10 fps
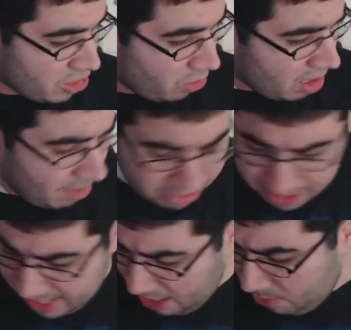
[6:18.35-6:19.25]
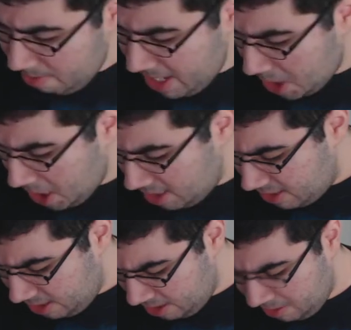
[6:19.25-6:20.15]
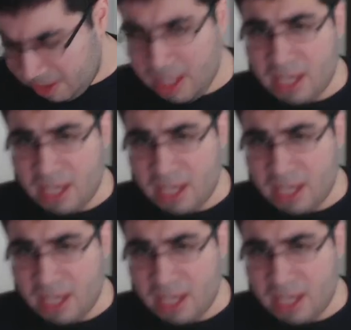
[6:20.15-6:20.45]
story about that. I went meeting John Cena.